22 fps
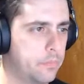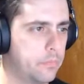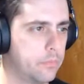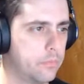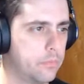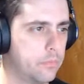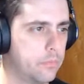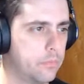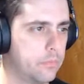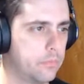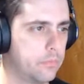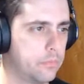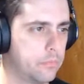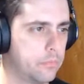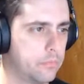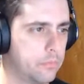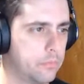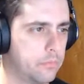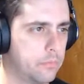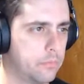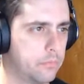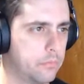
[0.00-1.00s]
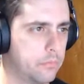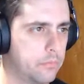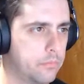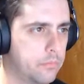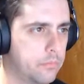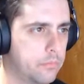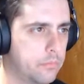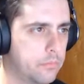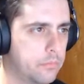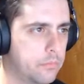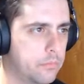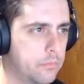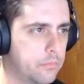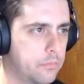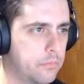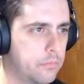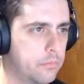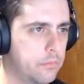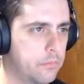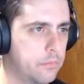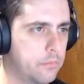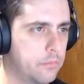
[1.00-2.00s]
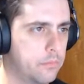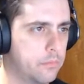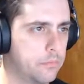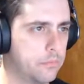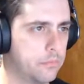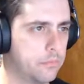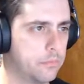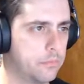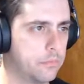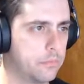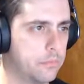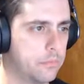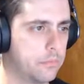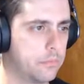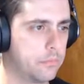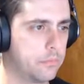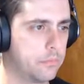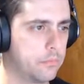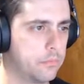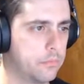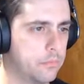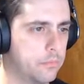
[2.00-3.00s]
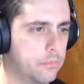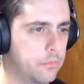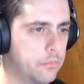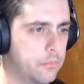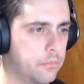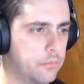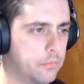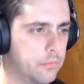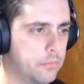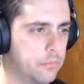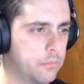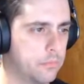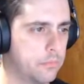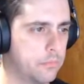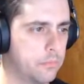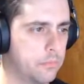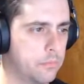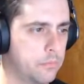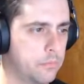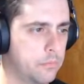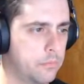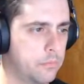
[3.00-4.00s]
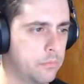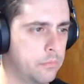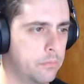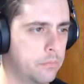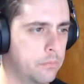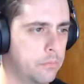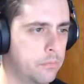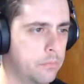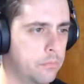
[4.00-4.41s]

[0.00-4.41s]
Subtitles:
[no speech]